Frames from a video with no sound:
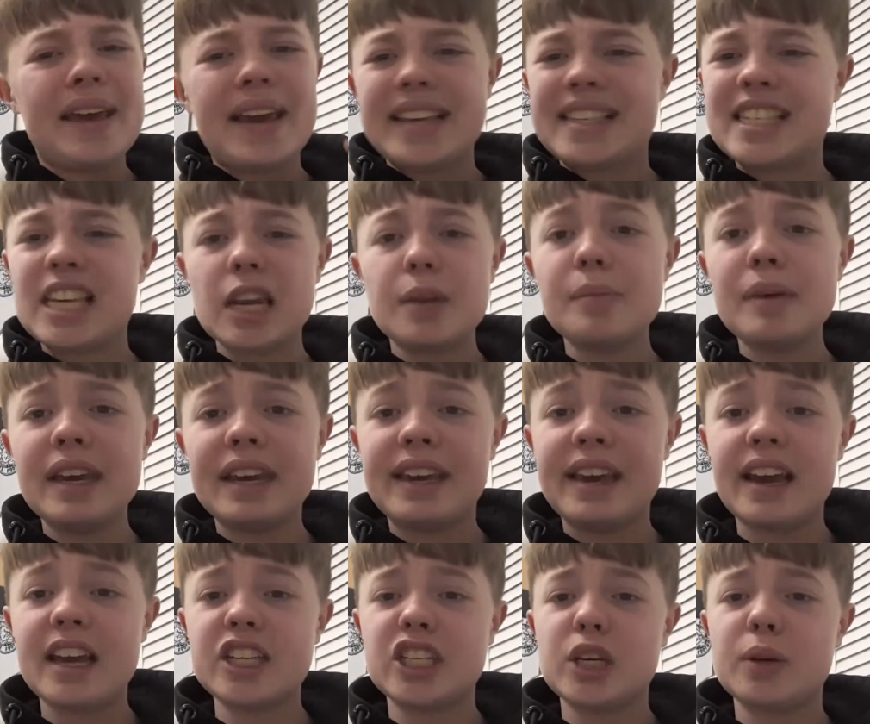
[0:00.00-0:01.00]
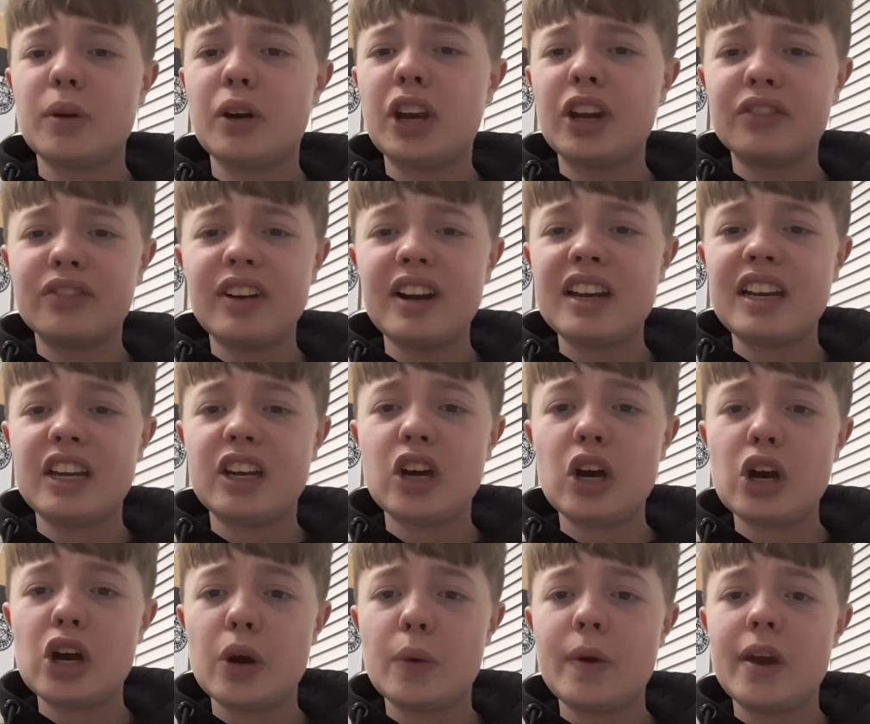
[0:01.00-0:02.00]
It's going to be a cagey one, it really
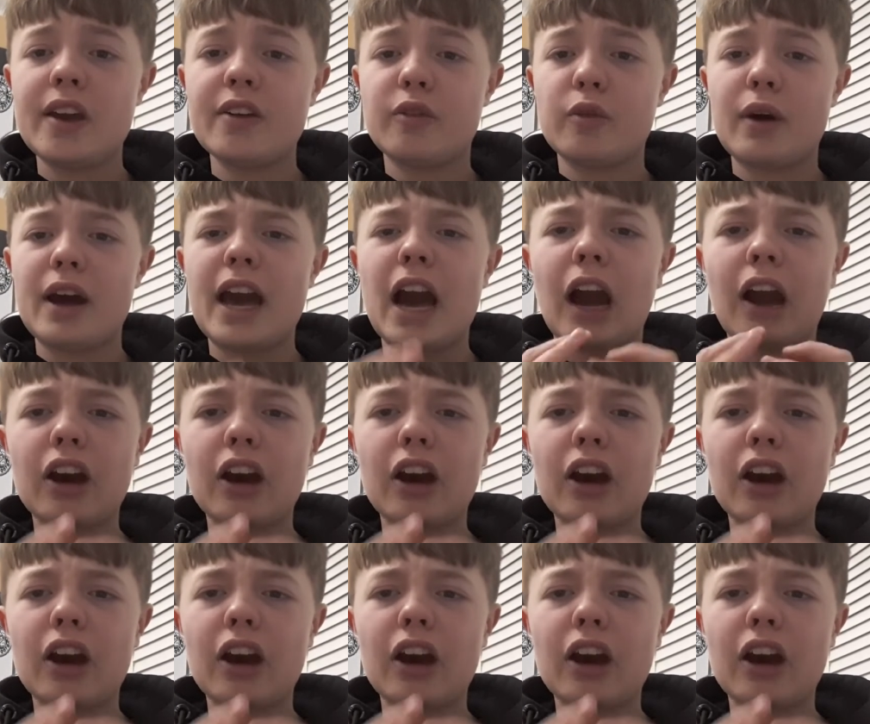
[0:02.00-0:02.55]
could go either way.